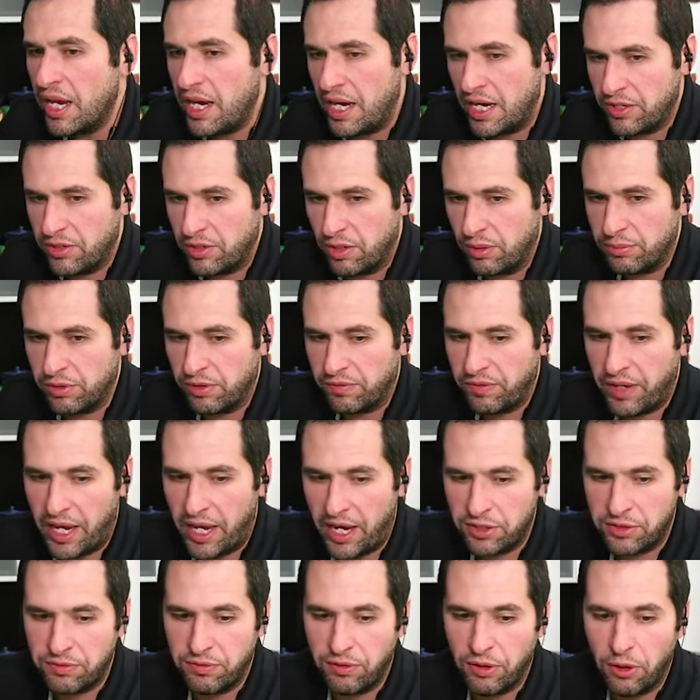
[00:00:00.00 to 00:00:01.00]
in terms of
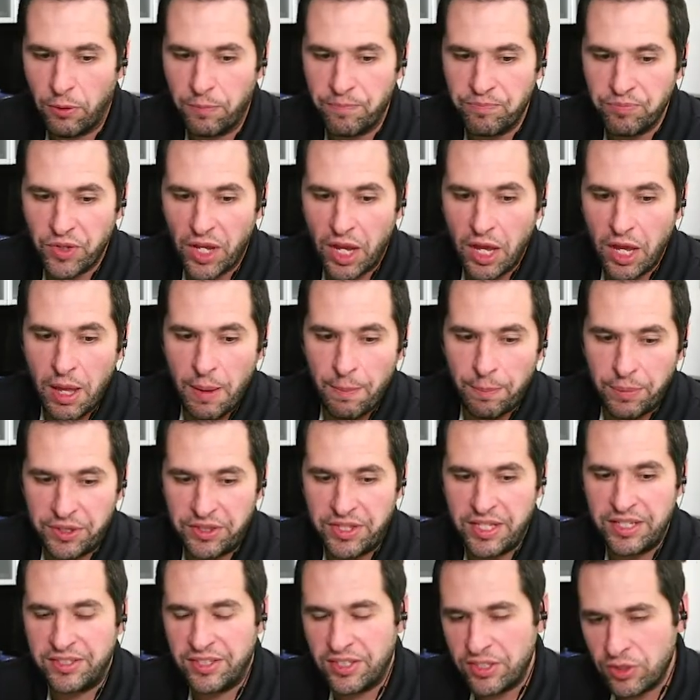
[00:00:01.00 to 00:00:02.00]
cash flow.
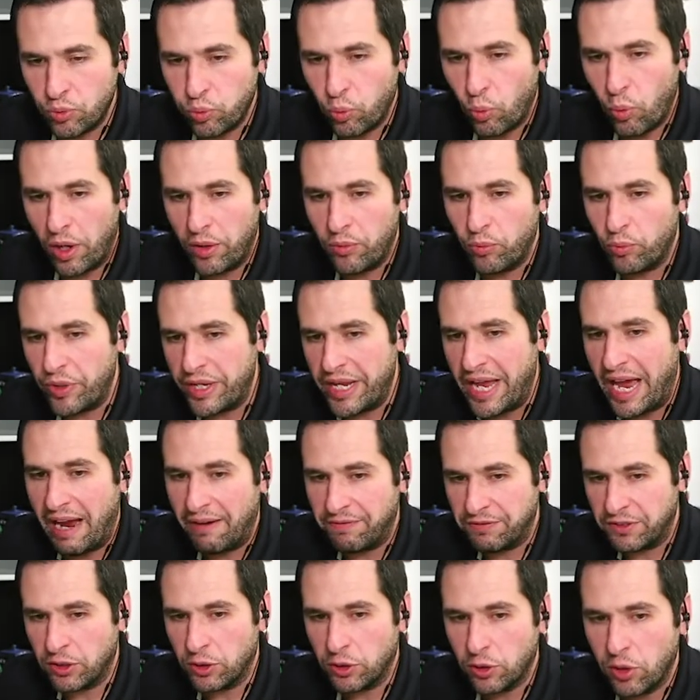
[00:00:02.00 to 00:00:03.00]
But this is what we
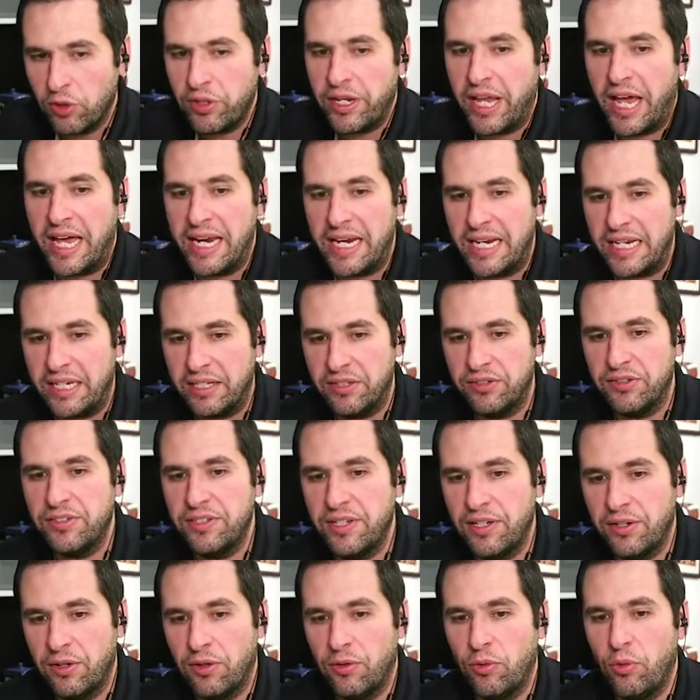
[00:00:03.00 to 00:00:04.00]
have to look at and
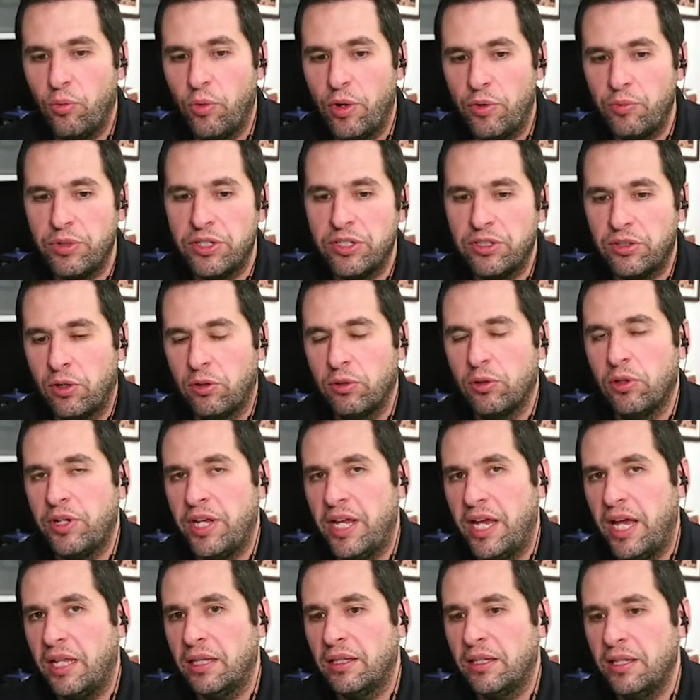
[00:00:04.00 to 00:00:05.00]
consider when we start looking at